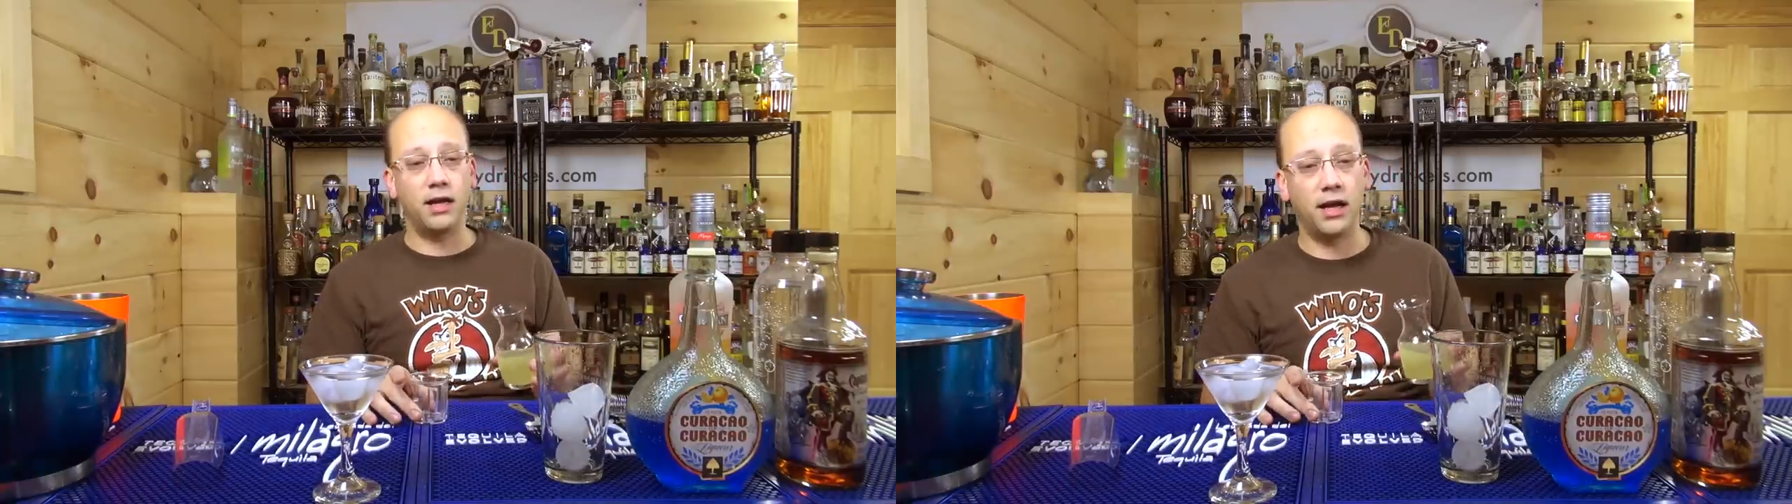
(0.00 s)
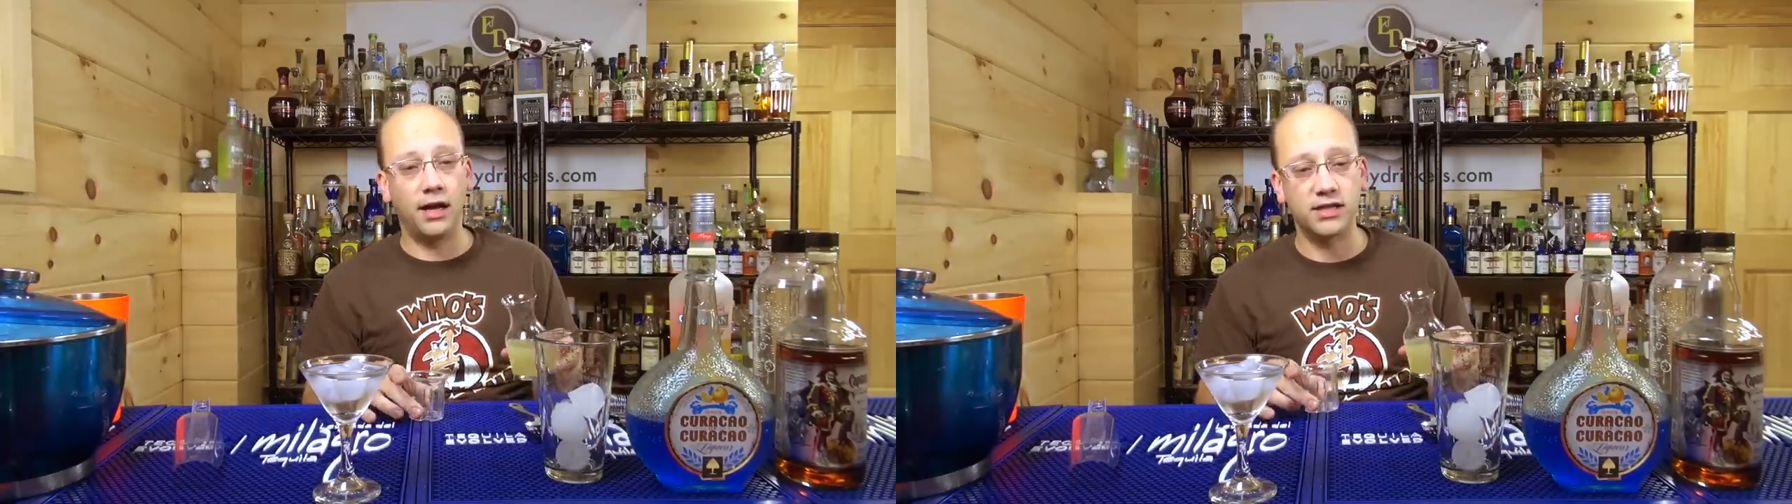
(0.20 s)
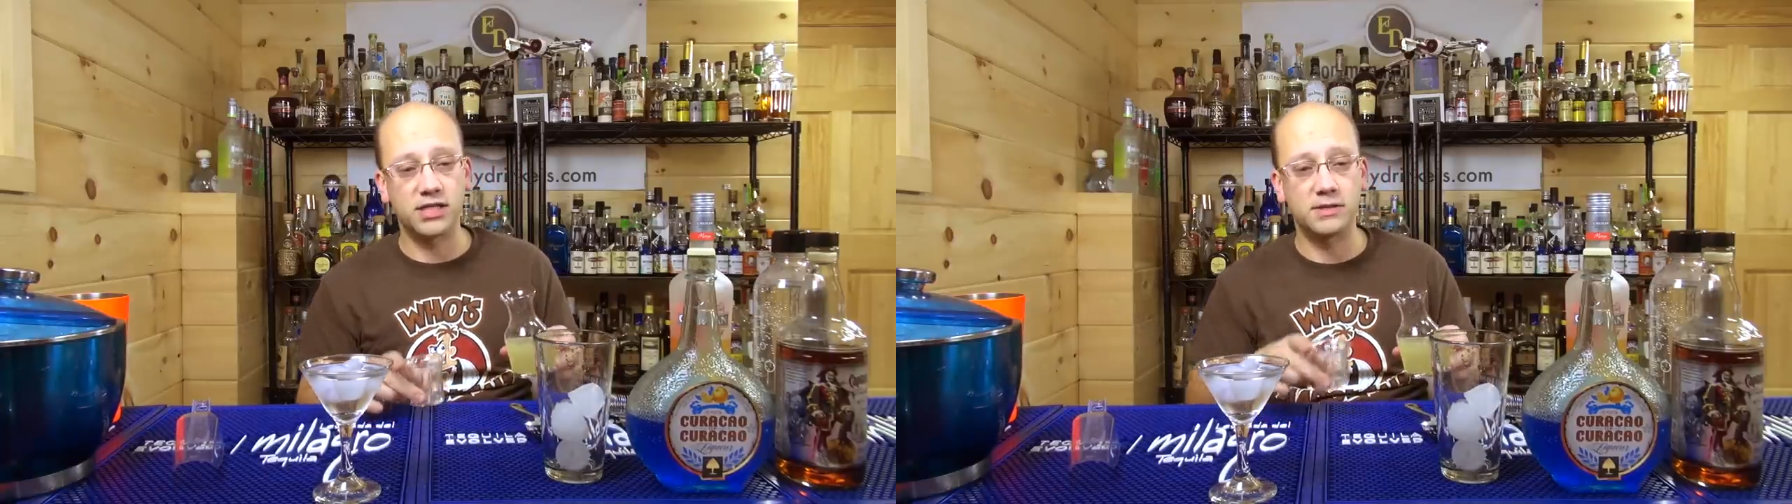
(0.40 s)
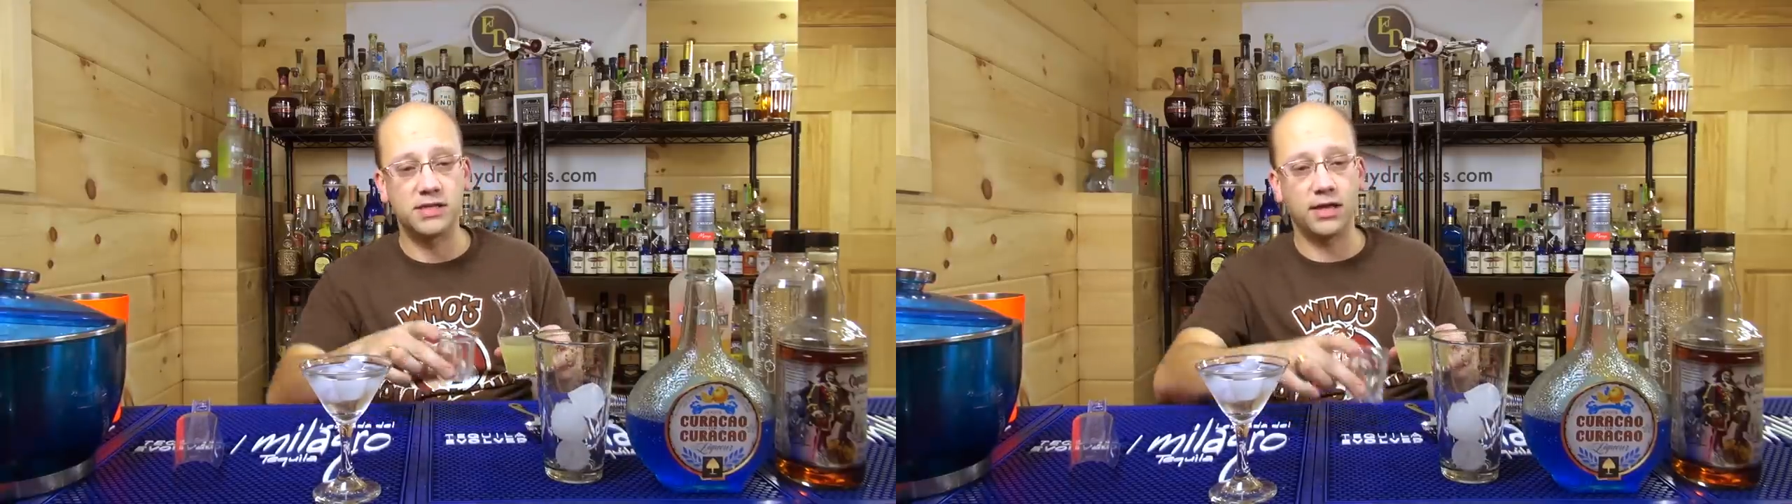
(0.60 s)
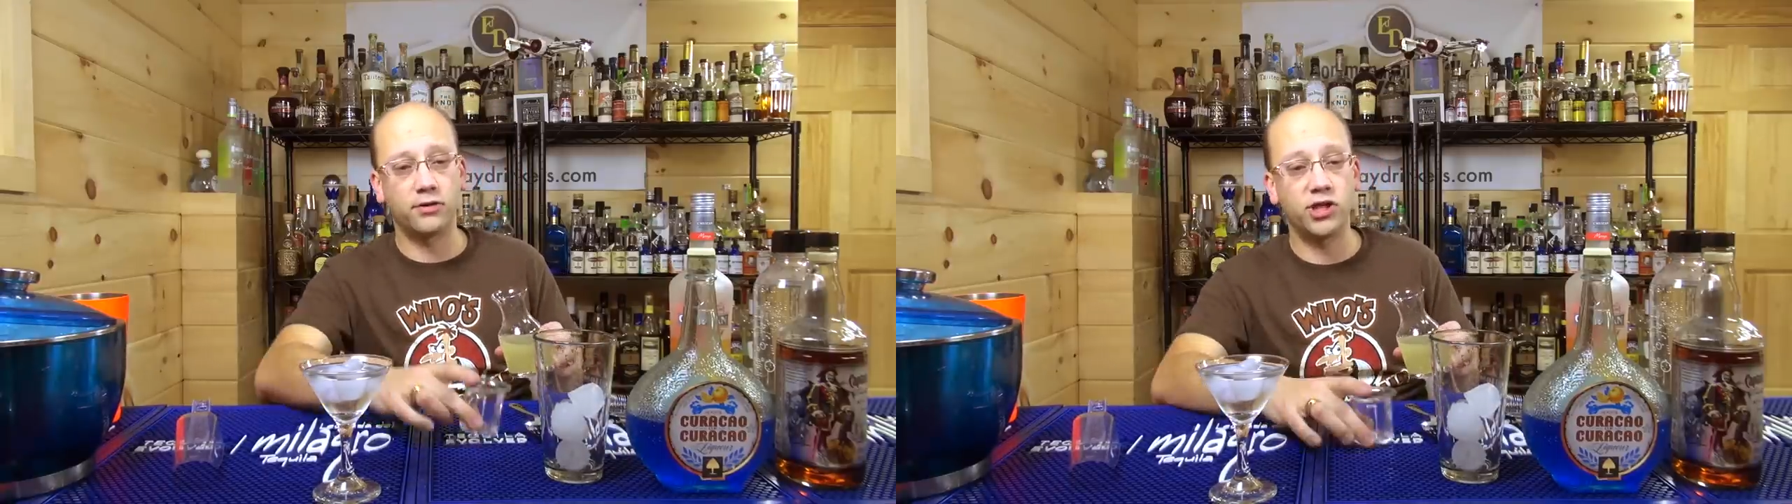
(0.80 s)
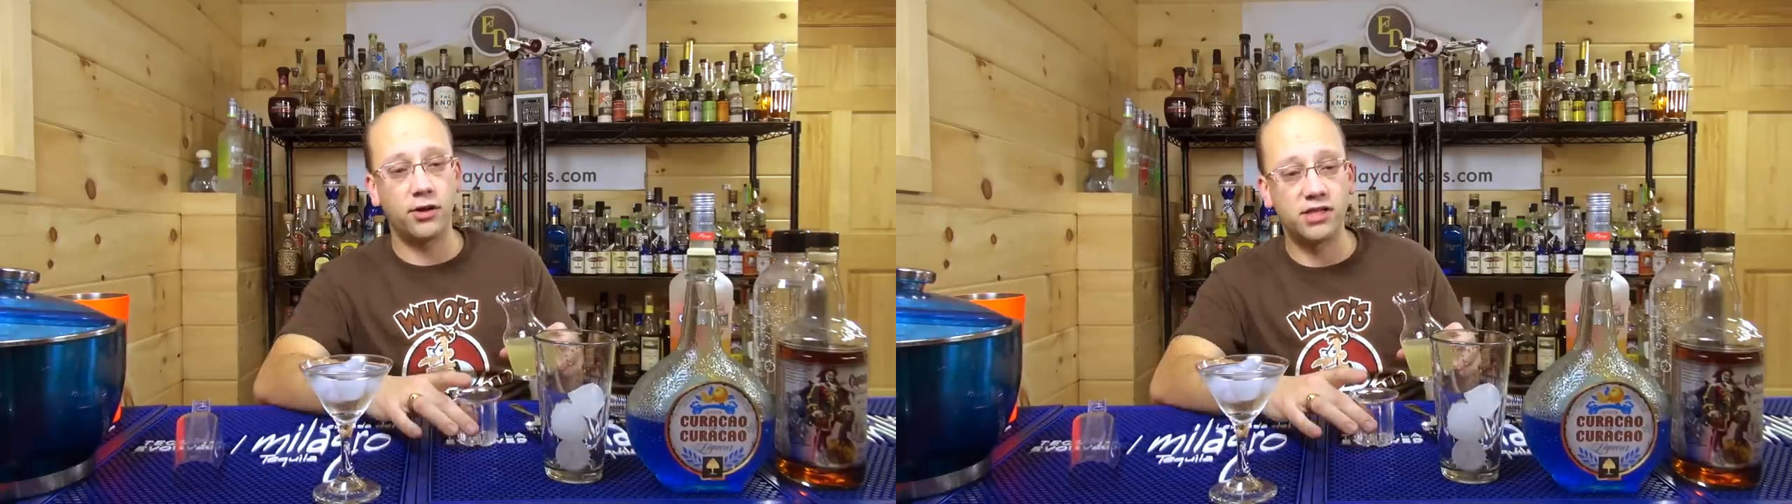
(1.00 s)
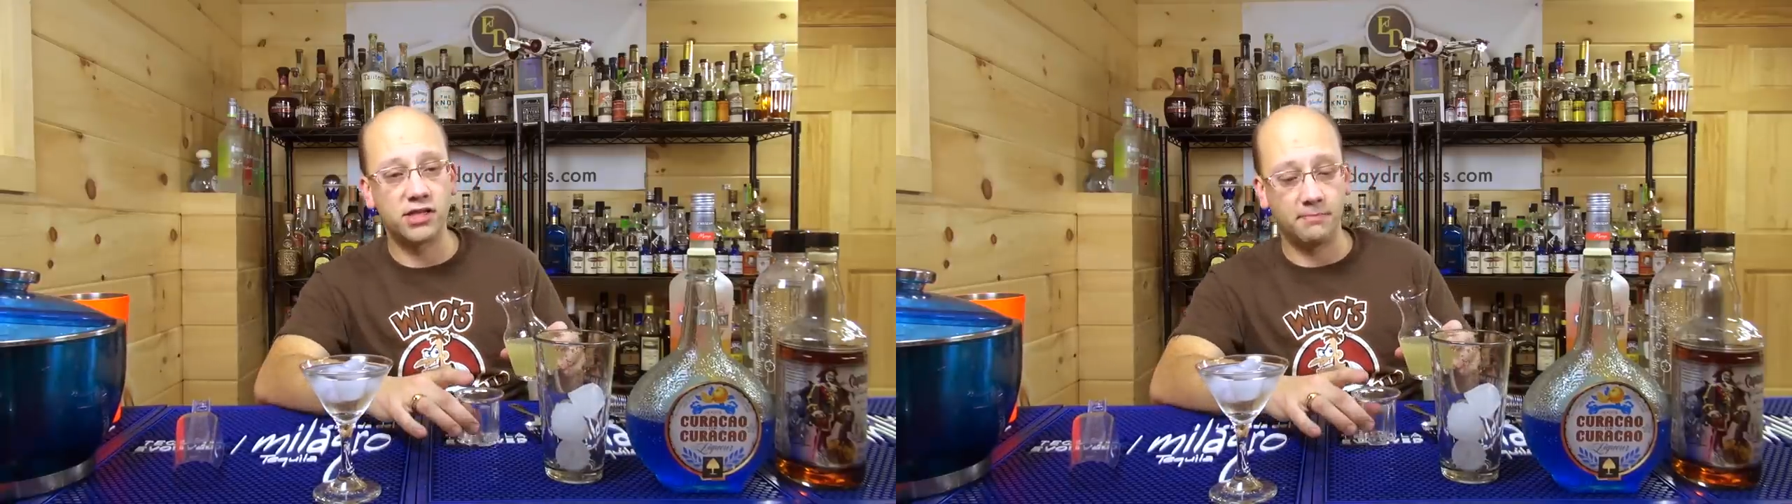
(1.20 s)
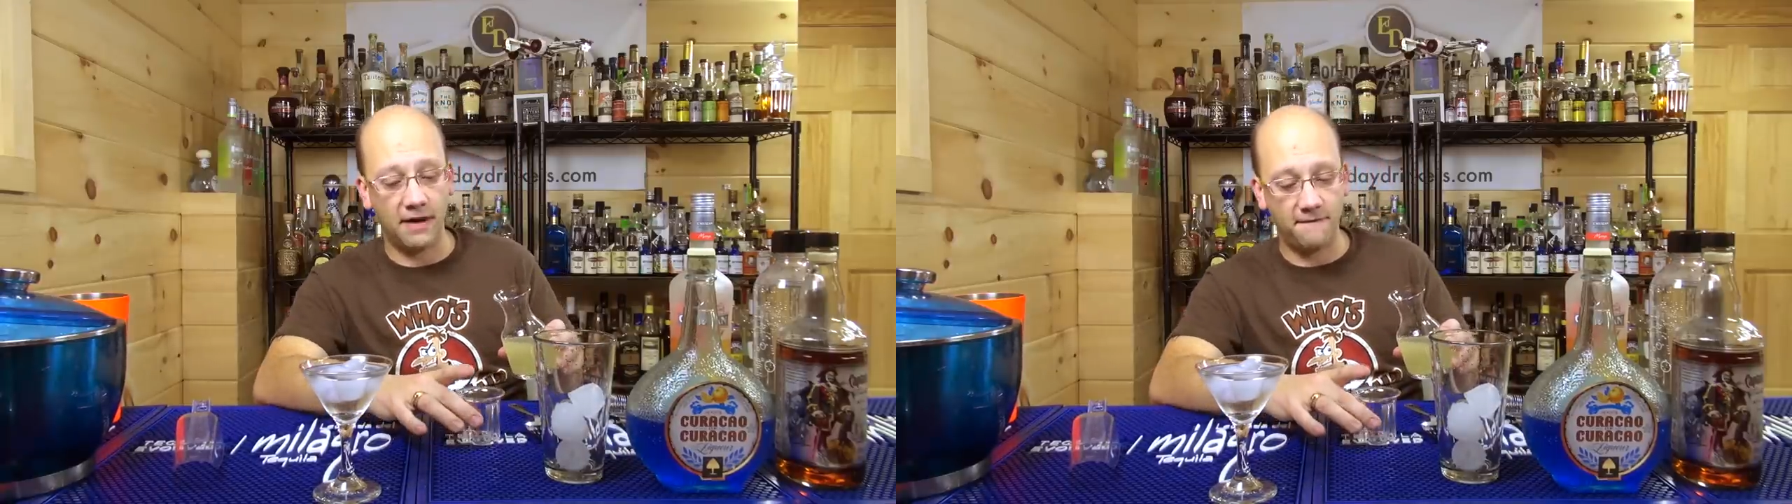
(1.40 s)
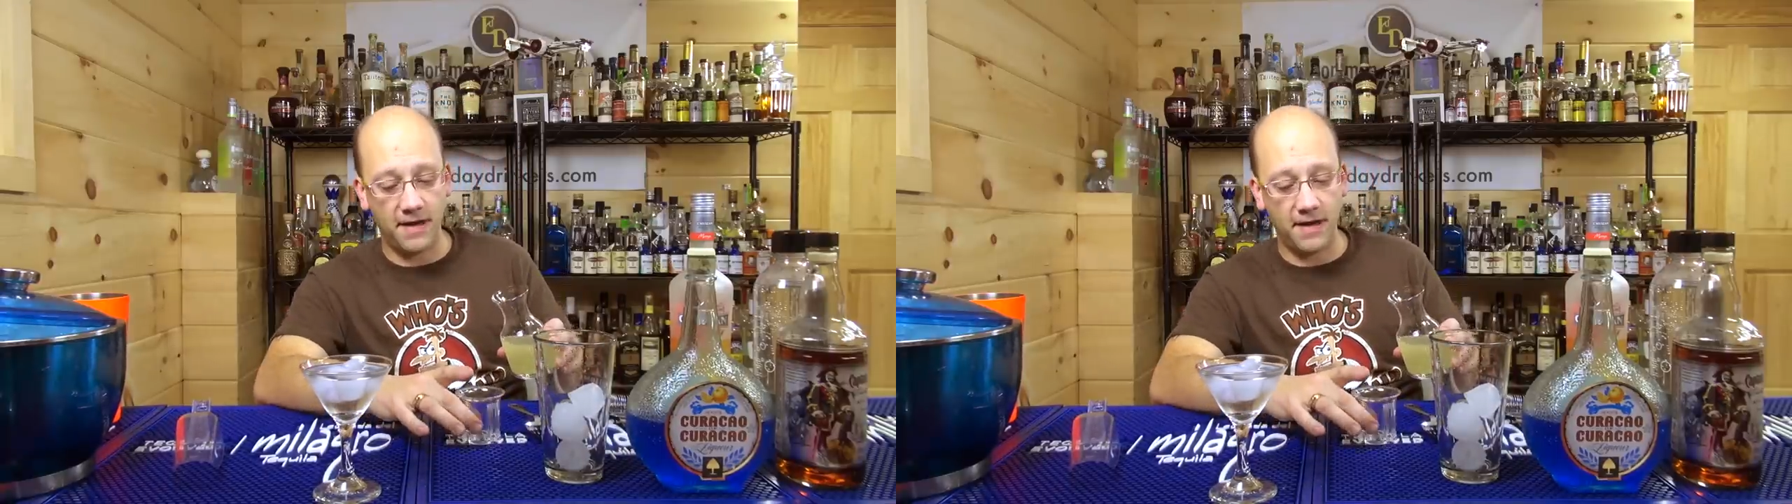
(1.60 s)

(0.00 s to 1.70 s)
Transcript: uh, Sailor Jerry's isn't my